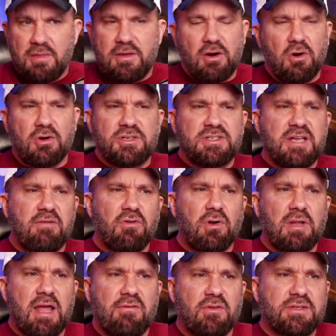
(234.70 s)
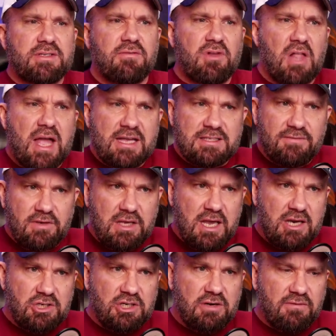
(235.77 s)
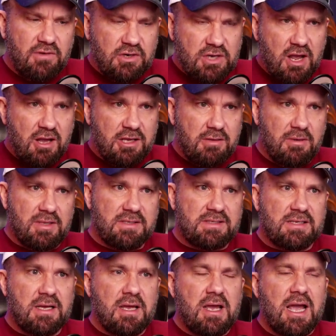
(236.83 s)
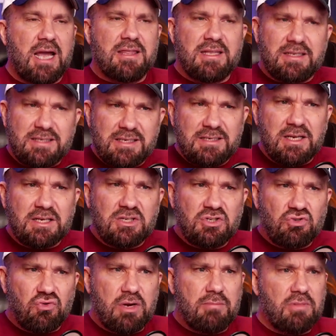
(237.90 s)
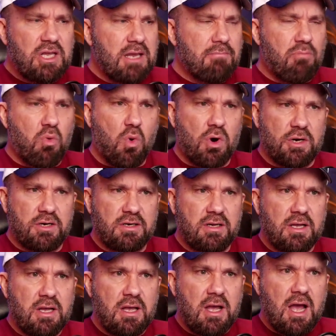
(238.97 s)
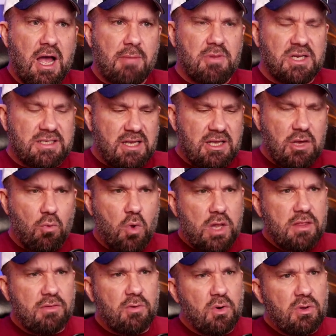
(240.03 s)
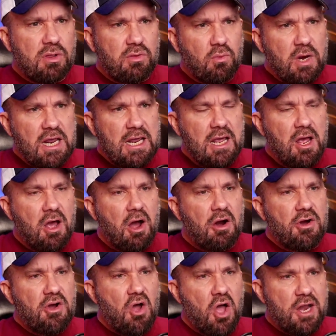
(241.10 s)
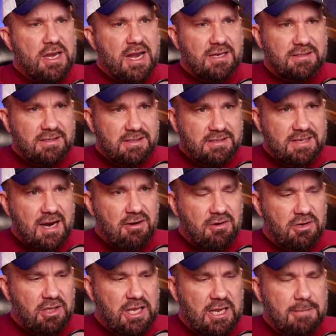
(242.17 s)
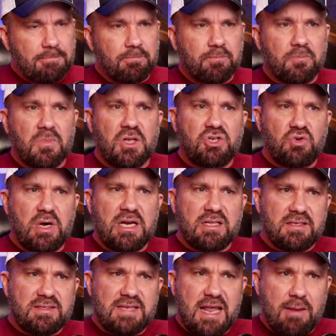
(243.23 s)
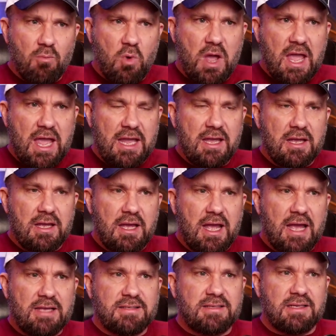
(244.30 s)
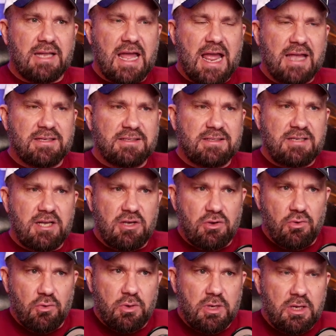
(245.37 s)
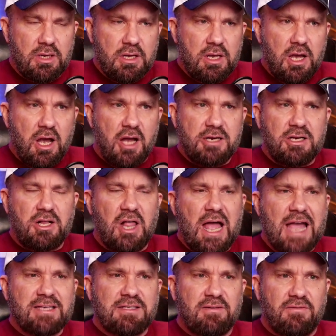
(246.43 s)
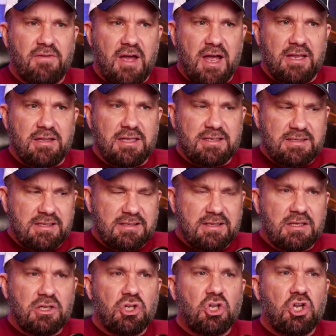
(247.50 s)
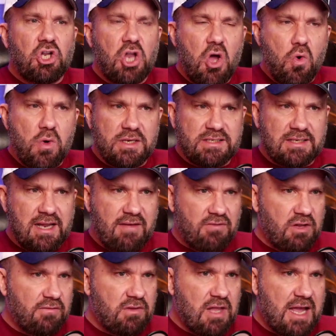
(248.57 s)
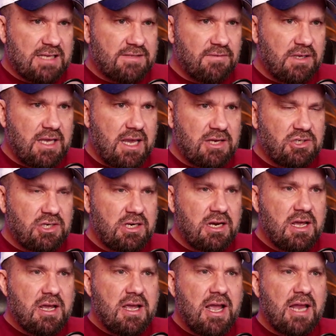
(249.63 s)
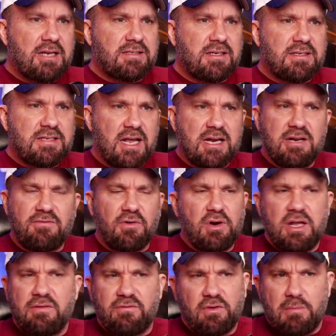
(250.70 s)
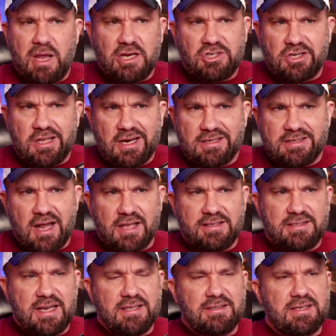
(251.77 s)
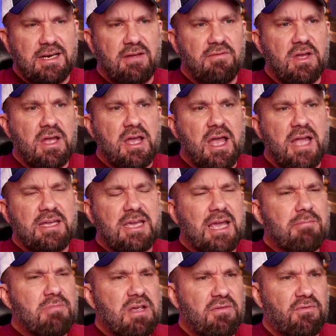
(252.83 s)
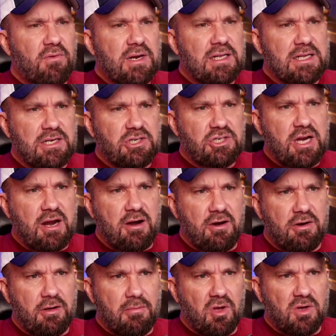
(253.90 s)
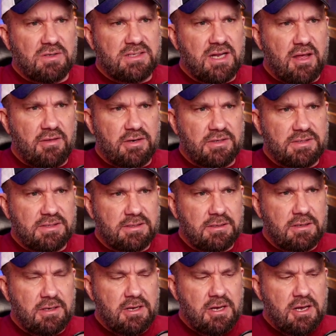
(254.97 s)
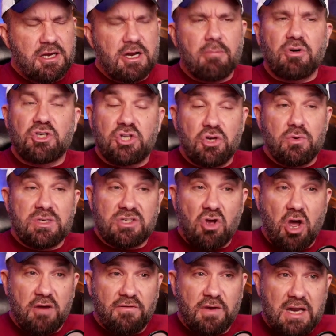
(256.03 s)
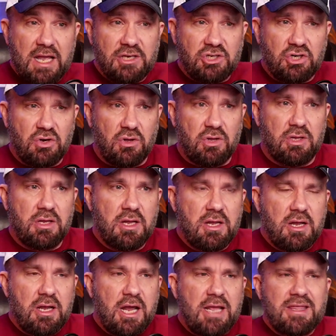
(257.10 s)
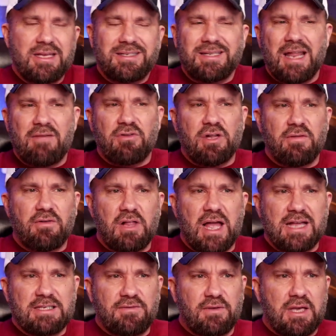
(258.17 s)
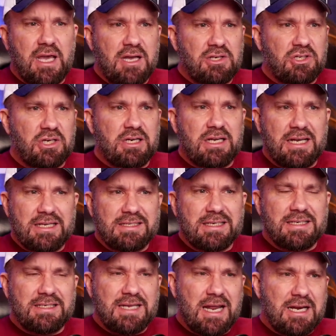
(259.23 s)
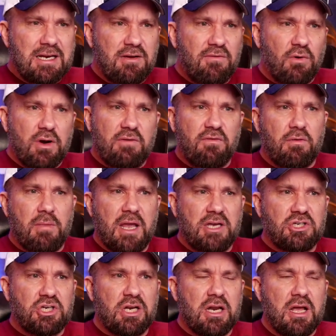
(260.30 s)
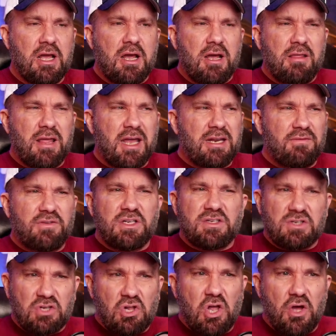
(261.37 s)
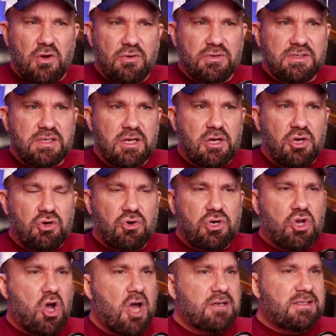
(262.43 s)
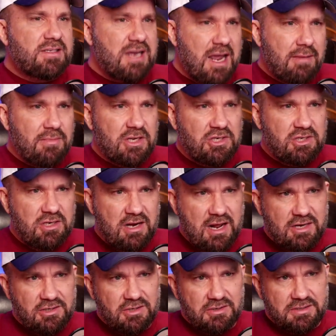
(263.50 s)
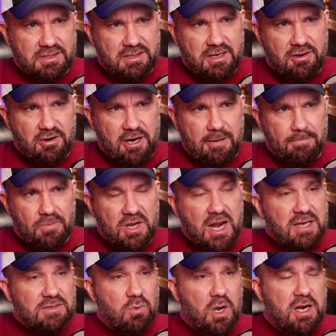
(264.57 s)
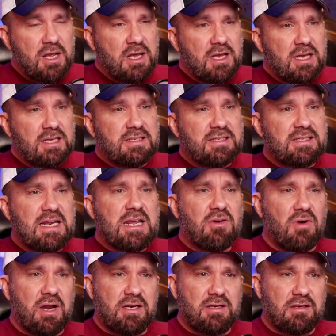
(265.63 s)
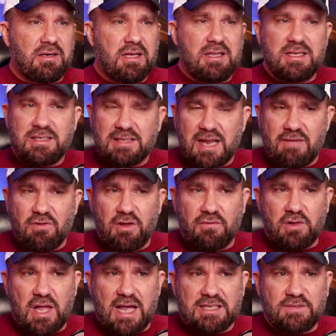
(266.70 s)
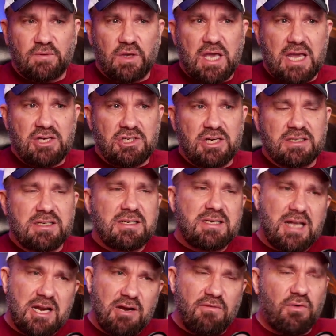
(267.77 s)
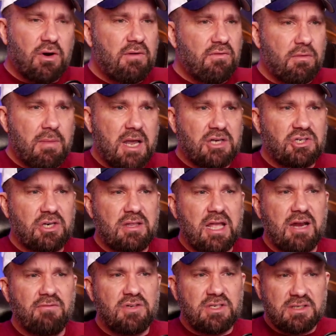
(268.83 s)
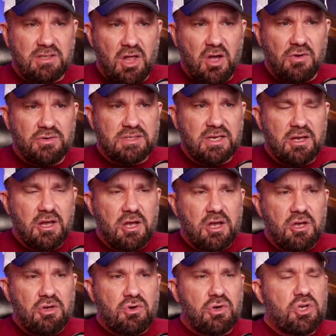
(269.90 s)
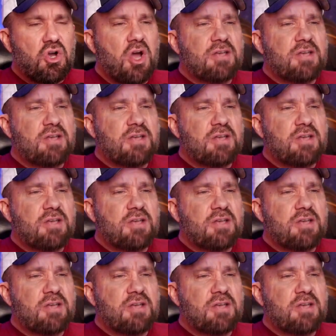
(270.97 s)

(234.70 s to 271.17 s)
There are several levels of classification for documents, and this is extremely important. I'm going to tell you 1 through 3 are not necessarily treated the same way as the last 2. Unclassified, this is the lowest level of classification and is intended for information that is not sensitive and can be freely shared amongst others. Number 2 is confidential. And this level of classification is intended for information that, if disclosed, could cause damage to national security. The next one is secret. And this level of classification is intended for information that, if disclosed, could